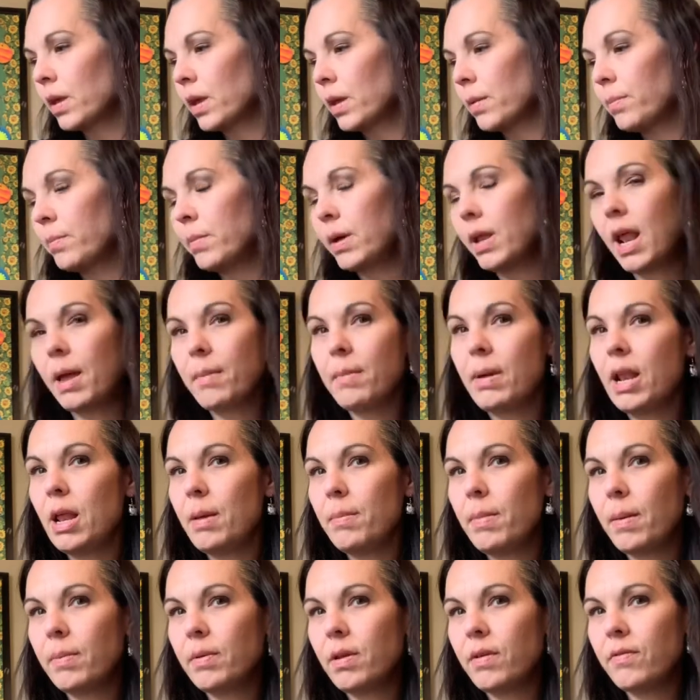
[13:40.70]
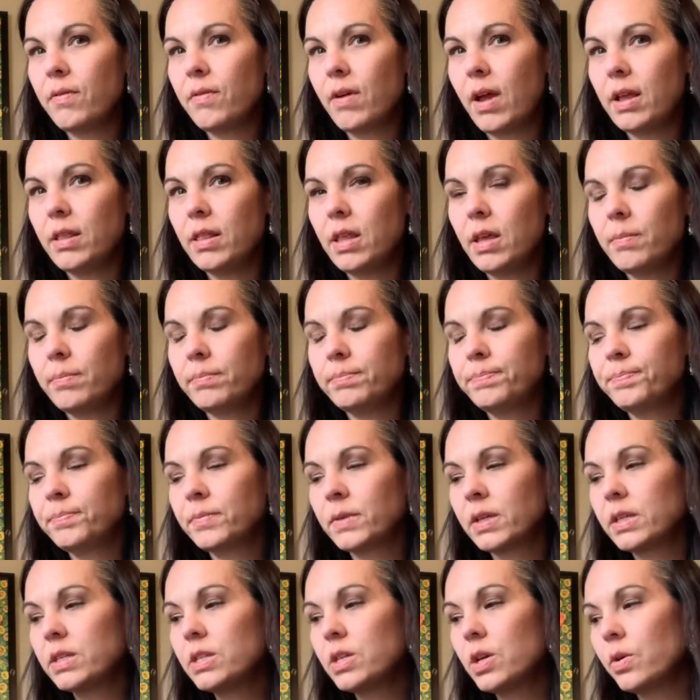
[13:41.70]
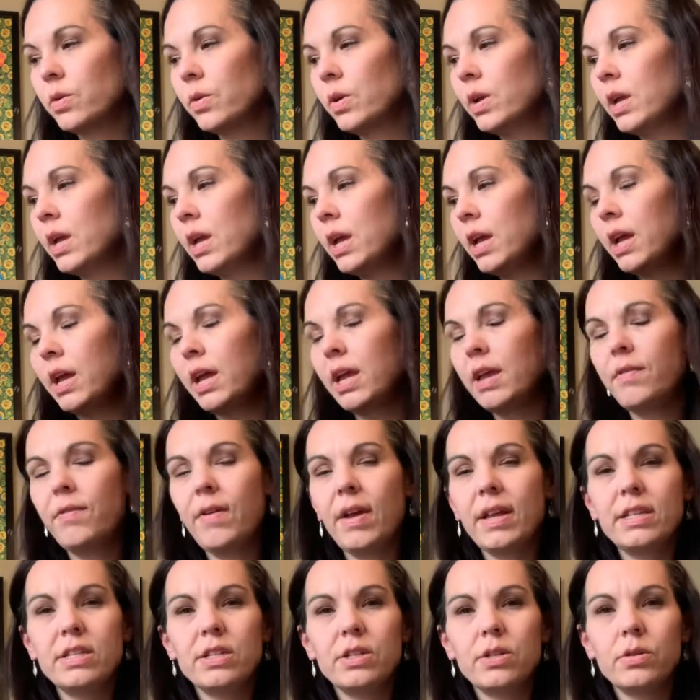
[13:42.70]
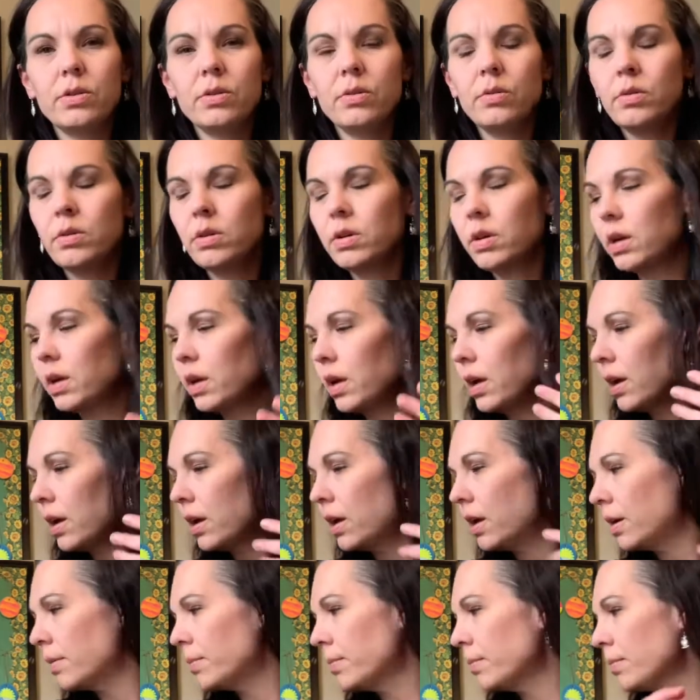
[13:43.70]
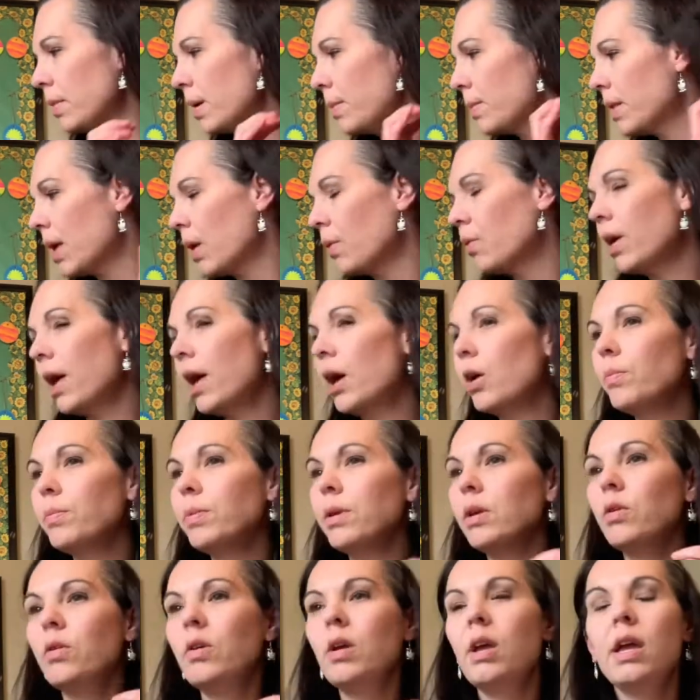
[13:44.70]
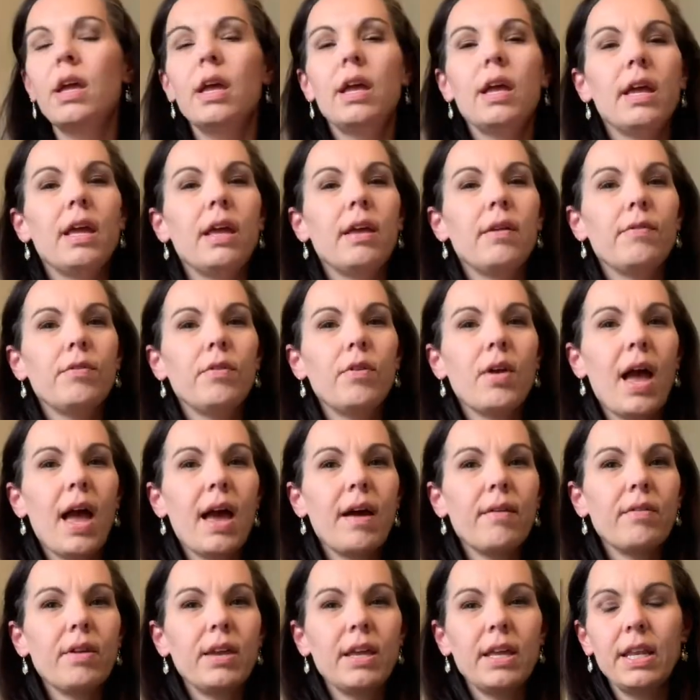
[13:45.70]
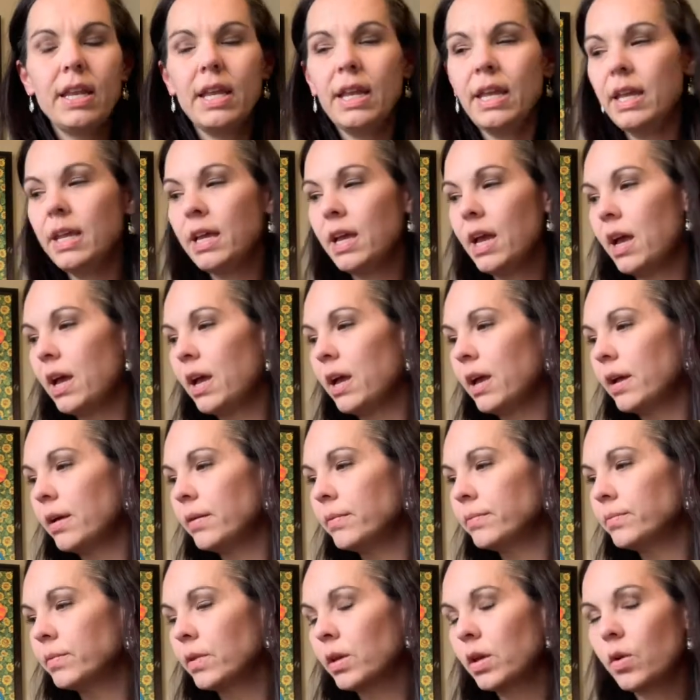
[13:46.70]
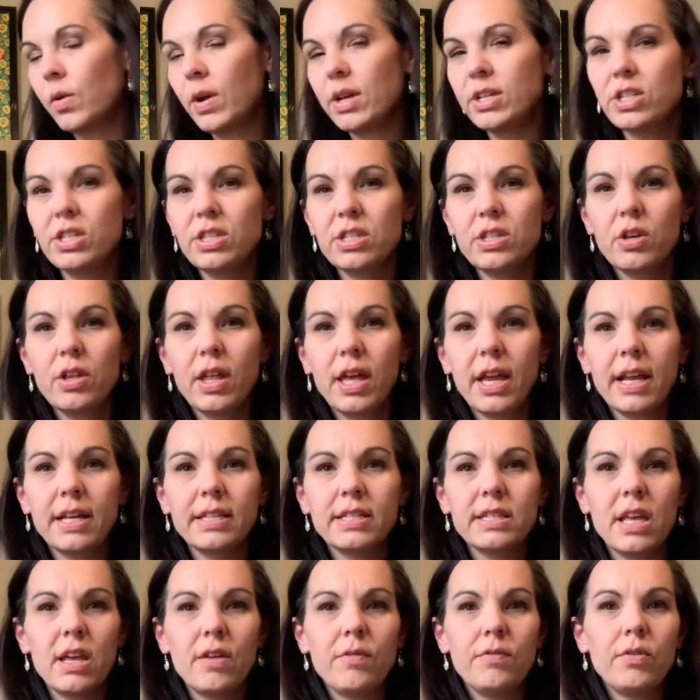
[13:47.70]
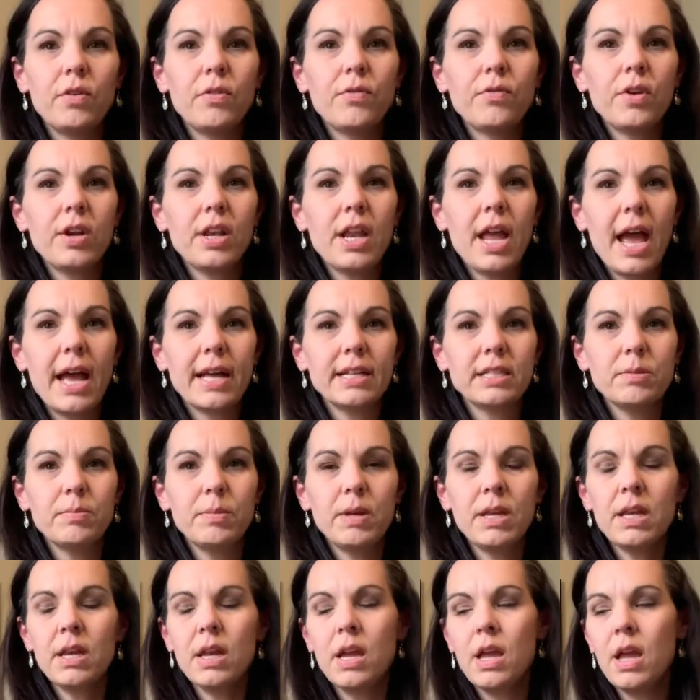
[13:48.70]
but I may not be able to find them. So if I do, maybe that will help you. If you have any questions, though, like I said, feel free to ask me.